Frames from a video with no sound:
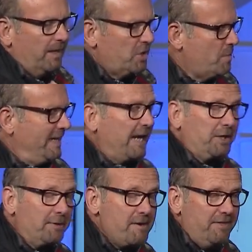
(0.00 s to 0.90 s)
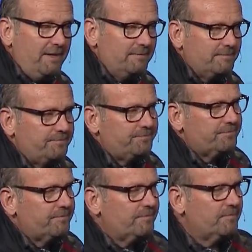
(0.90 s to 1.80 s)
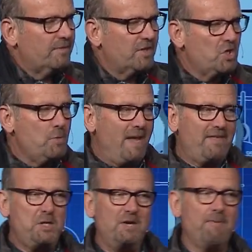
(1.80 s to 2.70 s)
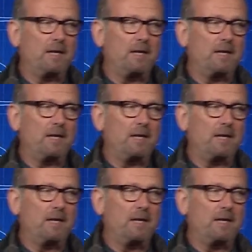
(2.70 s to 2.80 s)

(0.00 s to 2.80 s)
You may not agree with it. You may think you have a